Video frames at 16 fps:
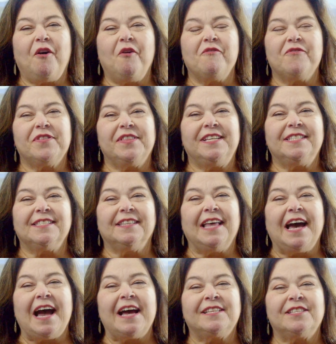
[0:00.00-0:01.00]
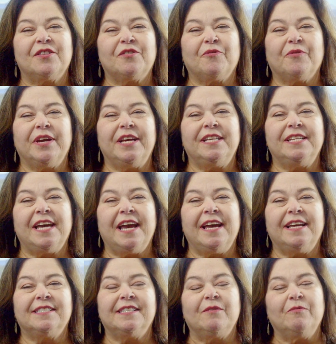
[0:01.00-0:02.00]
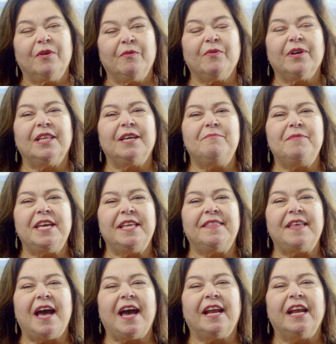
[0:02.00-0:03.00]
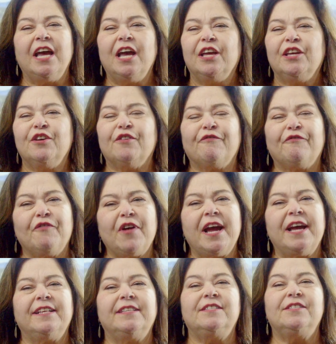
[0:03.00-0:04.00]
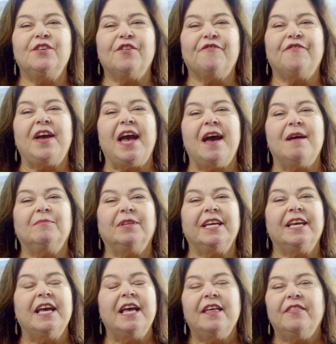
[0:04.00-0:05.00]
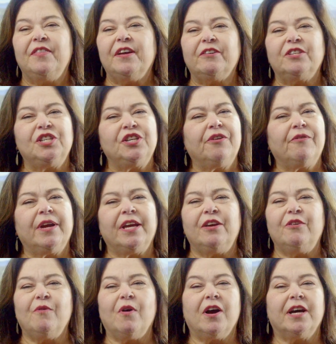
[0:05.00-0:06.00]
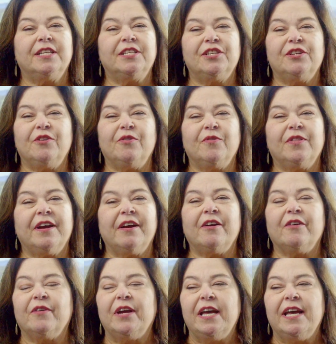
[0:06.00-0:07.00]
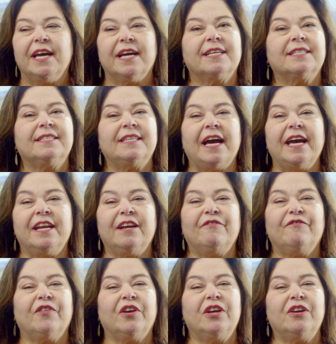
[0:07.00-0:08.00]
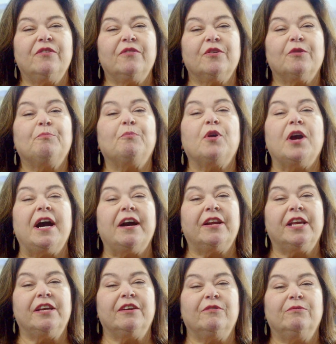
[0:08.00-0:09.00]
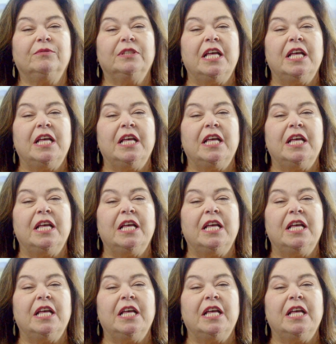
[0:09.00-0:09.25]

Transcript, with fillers: over these last 3 days, and we really mean that. Your friends, your family, they're cheering you on too. They're excited for you, they're proud of you.